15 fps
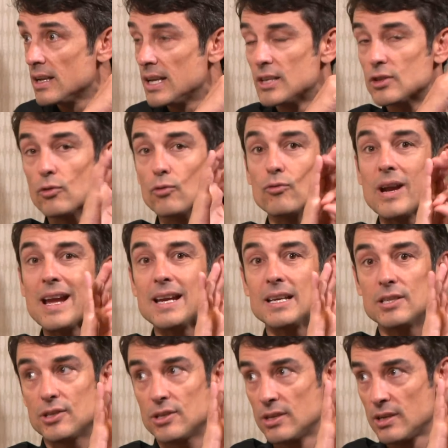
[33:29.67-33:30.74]
It's
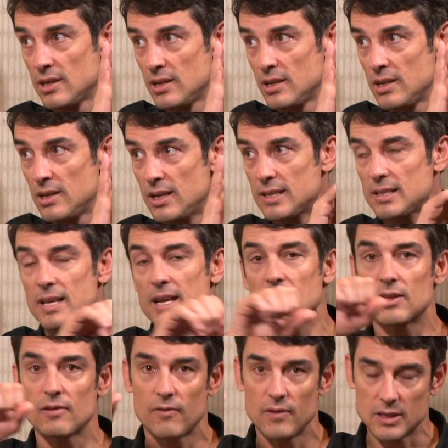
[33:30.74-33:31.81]
range. It's
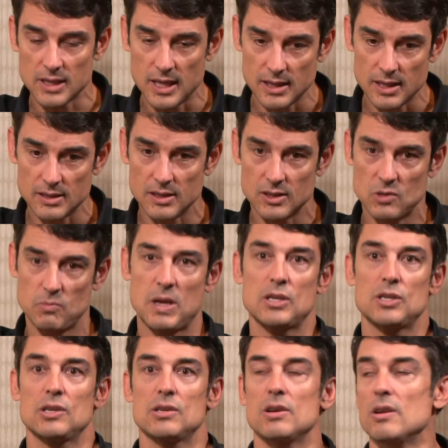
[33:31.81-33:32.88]
like the
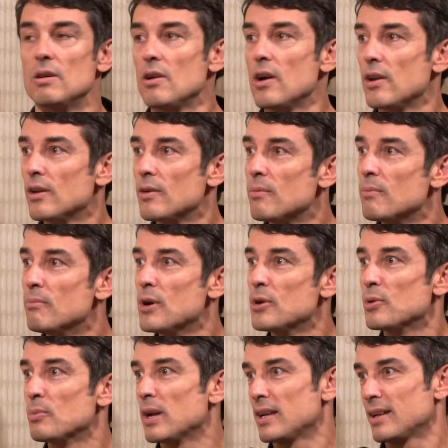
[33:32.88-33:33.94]
suspension on a
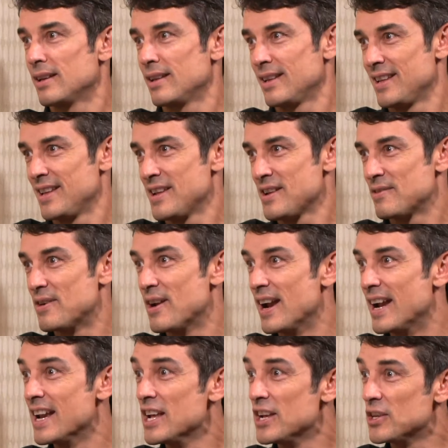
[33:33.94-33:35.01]
motorbike,
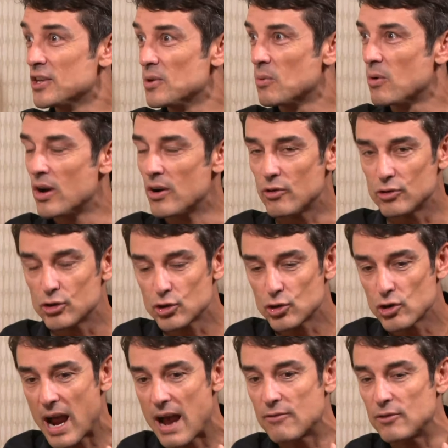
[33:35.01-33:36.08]
right? You want
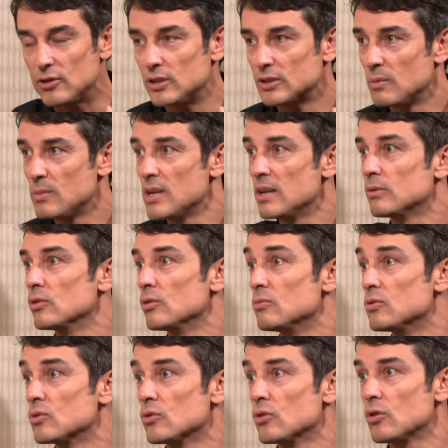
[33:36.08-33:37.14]
travel to be able to
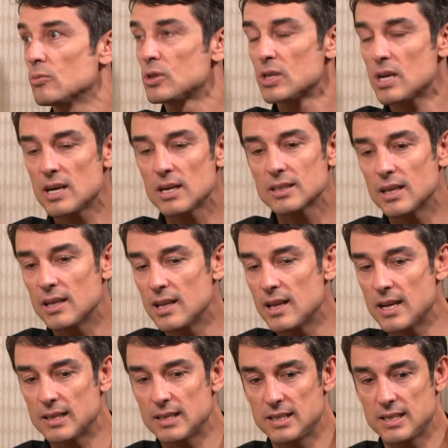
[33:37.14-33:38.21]
absorb shocks and
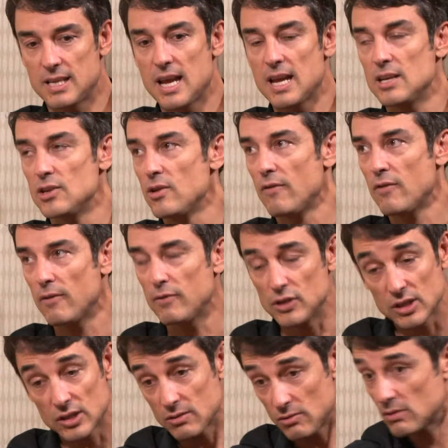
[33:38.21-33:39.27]
then extend. If it
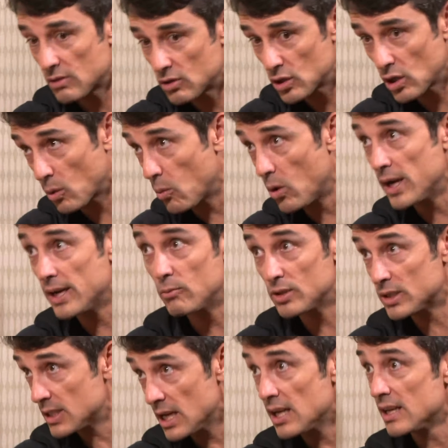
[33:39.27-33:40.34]
just took one and
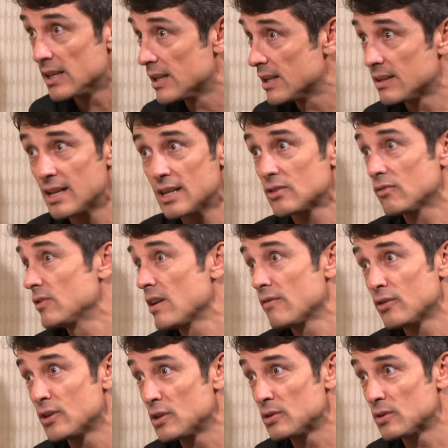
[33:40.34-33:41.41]
was done, then that's not
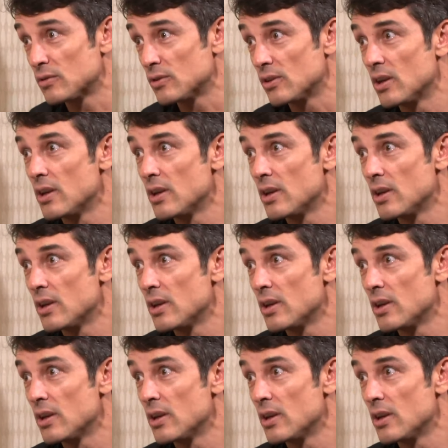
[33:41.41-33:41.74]
very useful.